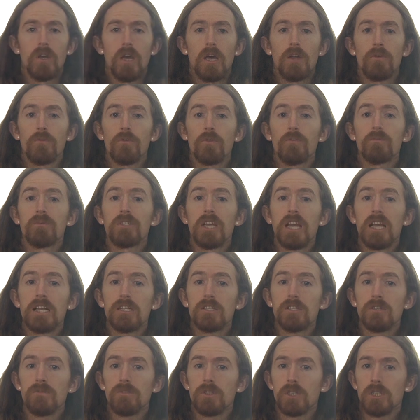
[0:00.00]
And from
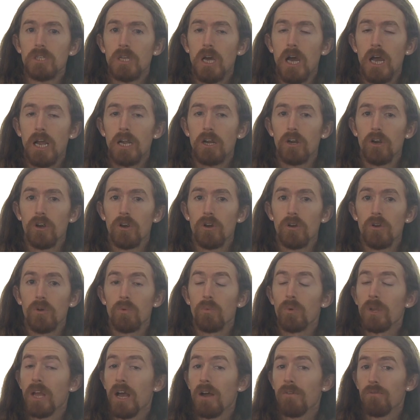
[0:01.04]
Dance of the Tiger,
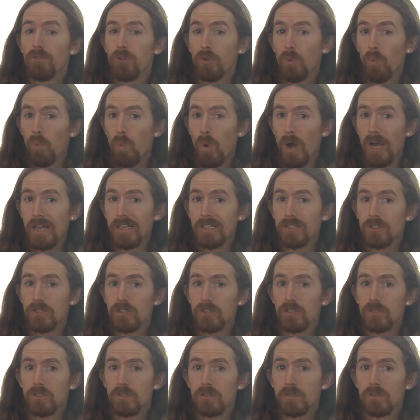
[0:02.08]
we have The
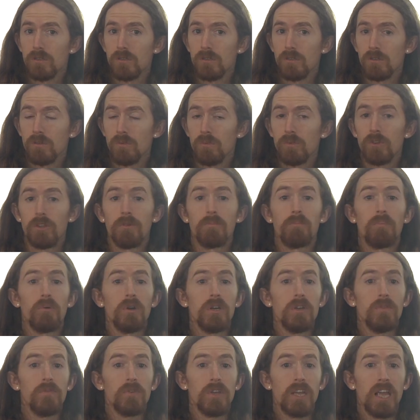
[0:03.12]
Whites, with a
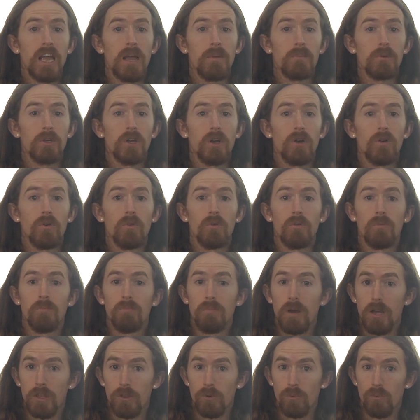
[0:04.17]
brief cameo
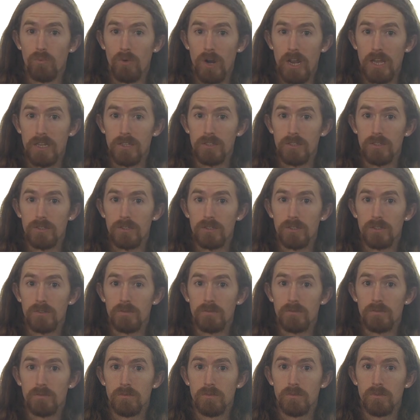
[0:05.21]
by the Reds.
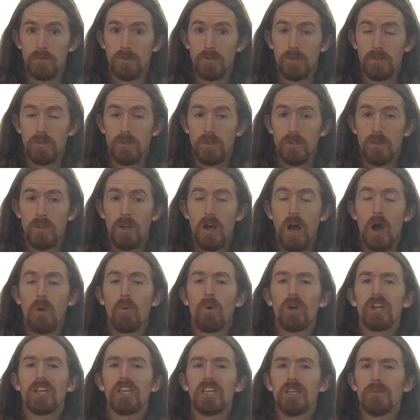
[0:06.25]
I
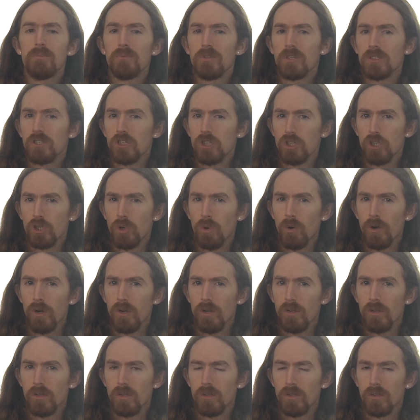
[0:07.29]
want to keep this short,
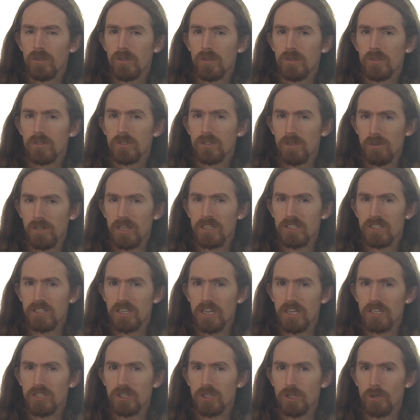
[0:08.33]
so let's
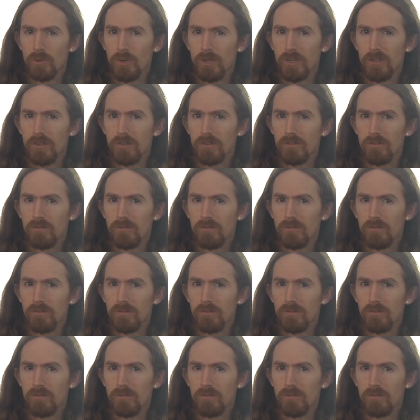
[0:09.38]
get to it.